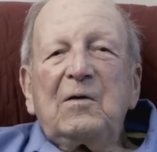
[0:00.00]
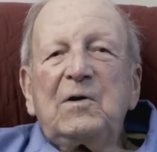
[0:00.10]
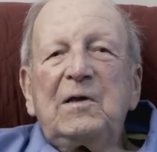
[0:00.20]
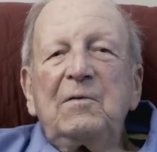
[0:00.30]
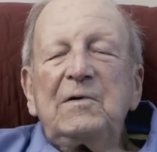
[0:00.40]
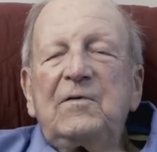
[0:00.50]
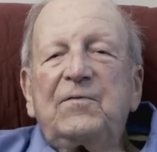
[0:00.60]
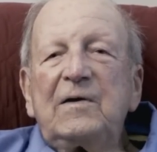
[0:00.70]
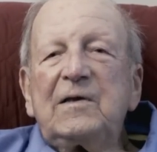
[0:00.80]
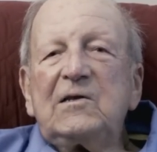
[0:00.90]
We never did
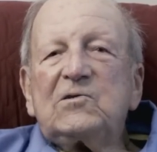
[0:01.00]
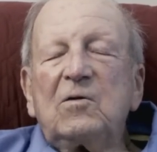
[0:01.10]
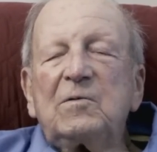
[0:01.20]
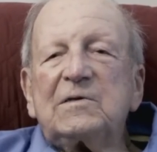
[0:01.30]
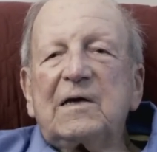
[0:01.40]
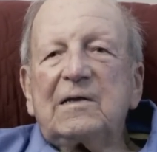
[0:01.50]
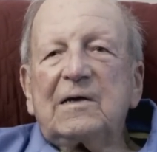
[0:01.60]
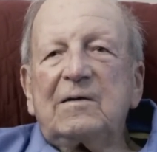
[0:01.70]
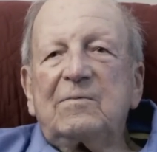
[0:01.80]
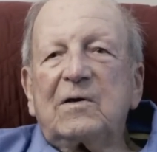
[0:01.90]
find any Germans that
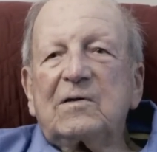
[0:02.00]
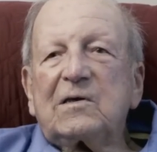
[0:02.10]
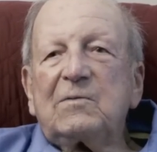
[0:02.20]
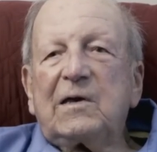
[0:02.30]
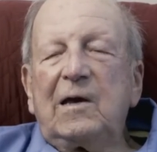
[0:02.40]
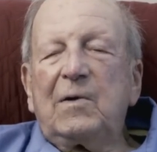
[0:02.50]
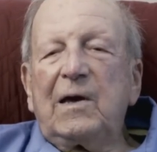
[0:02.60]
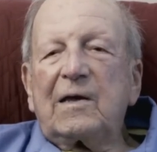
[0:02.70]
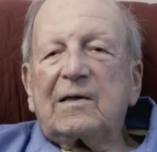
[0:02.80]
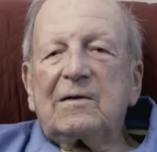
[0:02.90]
night, but we came
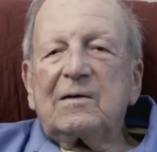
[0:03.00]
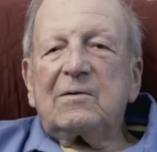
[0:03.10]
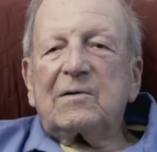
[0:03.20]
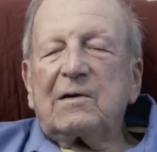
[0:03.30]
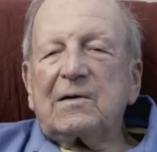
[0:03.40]
back without